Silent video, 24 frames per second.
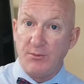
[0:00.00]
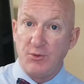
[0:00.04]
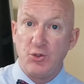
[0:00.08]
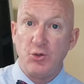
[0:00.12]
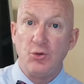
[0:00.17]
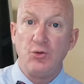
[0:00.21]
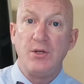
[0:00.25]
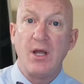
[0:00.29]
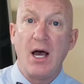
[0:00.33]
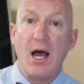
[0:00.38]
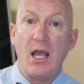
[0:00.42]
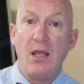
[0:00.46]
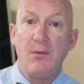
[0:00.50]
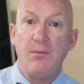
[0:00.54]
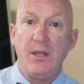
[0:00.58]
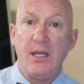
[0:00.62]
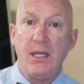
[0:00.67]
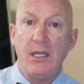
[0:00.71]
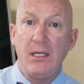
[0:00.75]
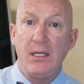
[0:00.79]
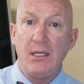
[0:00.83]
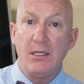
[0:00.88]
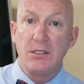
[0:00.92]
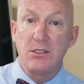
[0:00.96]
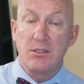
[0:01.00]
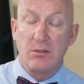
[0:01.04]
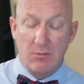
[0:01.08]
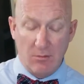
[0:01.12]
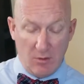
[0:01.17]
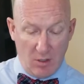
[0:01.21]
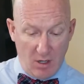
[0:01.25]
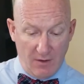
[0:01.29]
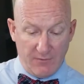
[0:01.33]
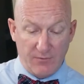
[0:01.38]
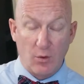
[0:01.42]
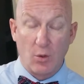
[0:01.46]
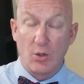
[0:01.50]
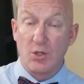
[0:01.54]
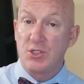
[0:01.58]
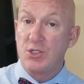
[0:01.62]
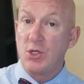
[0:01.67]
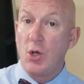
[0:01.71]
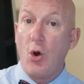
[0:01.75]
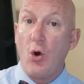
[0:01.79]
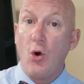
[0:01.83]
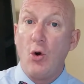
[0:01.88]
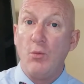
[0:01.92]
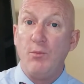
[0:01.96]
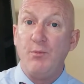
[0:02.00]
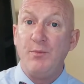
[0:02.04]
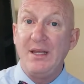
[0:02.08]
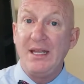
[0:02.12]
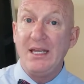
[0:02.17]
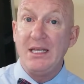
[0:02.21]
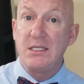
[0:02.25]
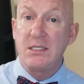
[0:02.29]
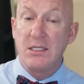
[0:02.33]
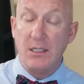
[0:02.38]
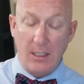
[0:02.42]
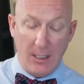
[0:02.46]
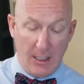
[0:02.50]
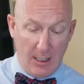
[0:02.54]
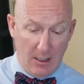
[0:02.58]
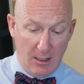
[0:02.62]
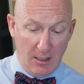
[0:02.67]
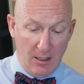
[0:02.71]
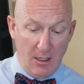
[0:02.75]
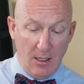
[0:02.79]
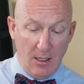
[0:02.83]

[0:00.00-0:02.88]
2 diabetes, of course, obesity,